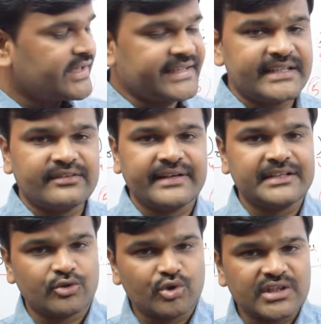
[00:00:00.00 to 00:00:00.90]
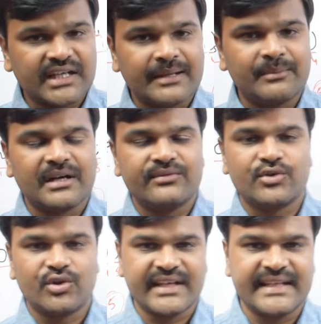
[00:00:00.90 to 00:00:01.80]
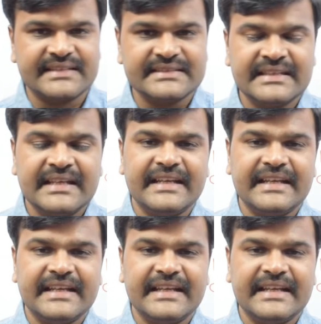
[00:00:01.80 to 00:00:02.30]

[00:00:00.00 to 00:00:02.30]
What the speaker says: identify total number of tokens